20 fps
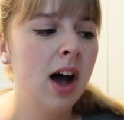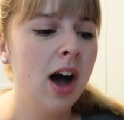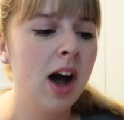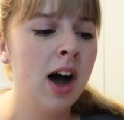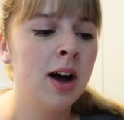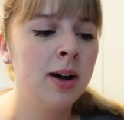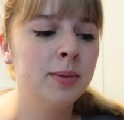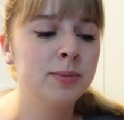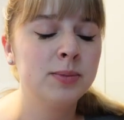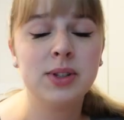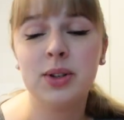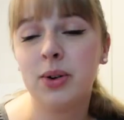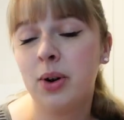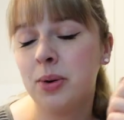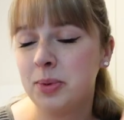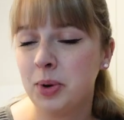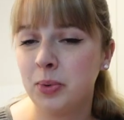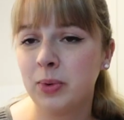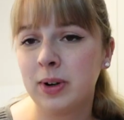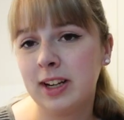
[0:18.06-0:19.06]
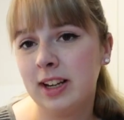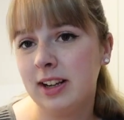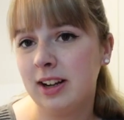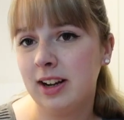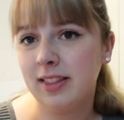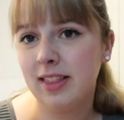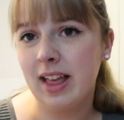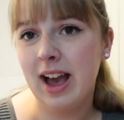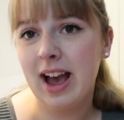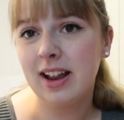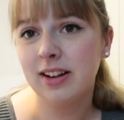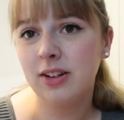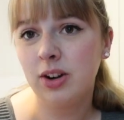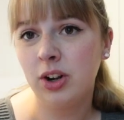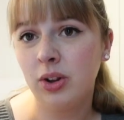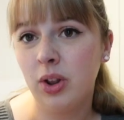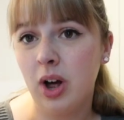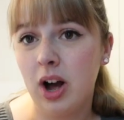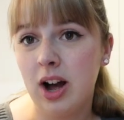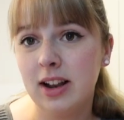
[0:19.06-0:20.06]
So I'll be working on that
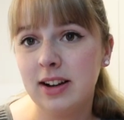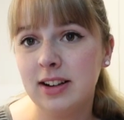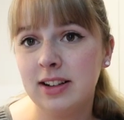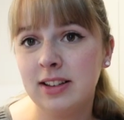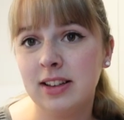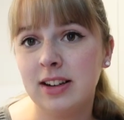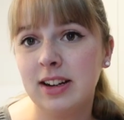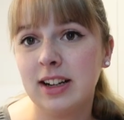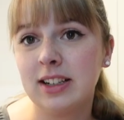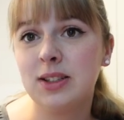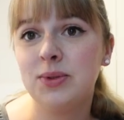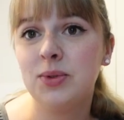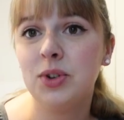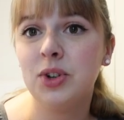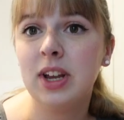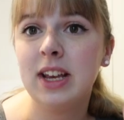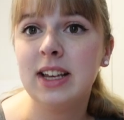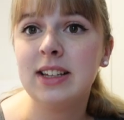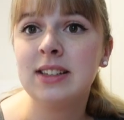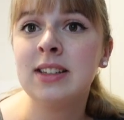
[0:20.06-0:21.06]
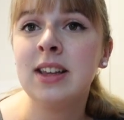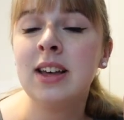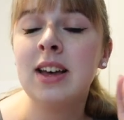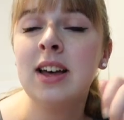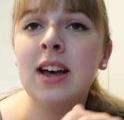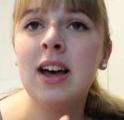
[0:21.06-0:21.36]
a lot in the next few days.